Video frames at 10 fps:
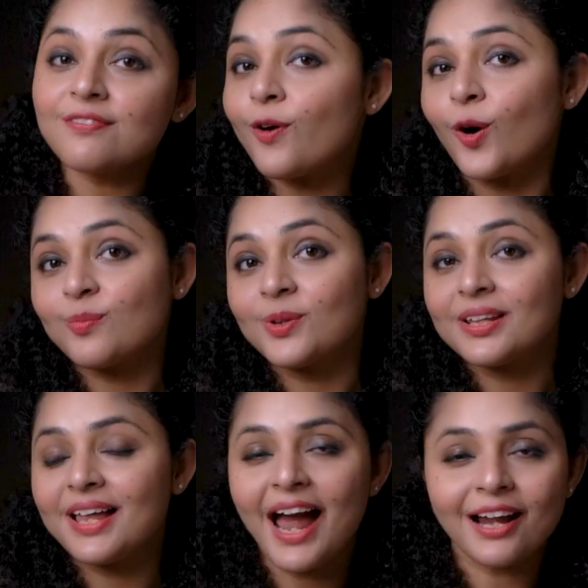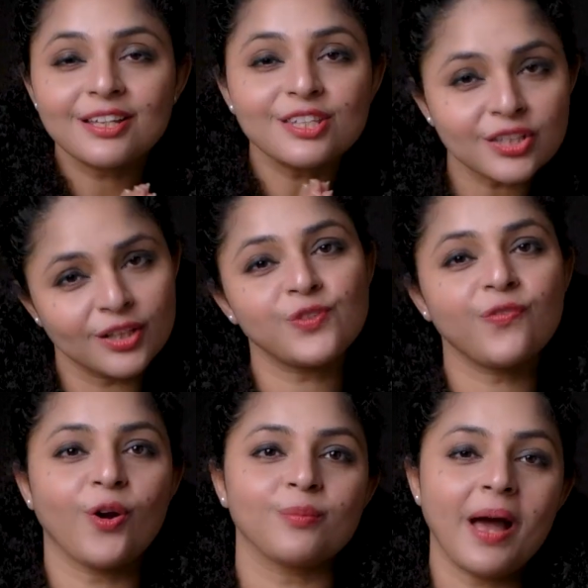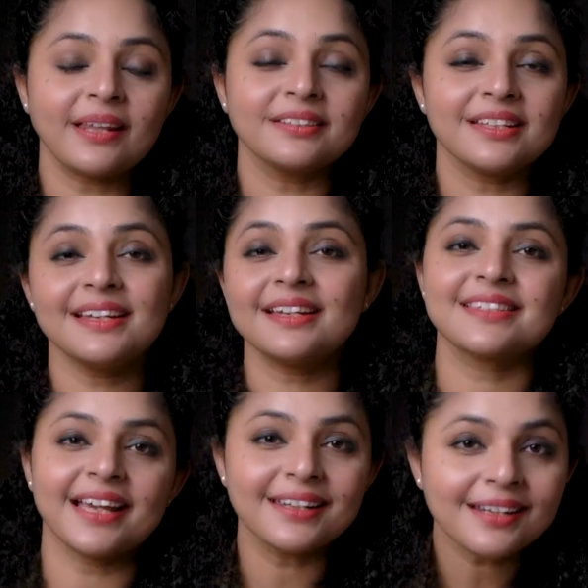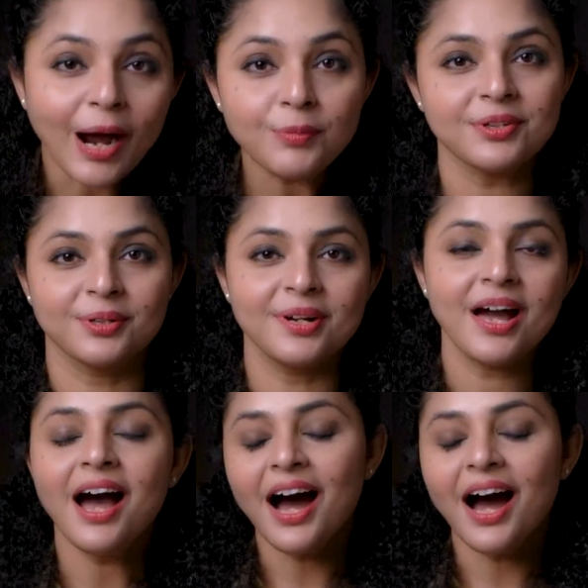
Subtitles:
formal, and such formality is encountered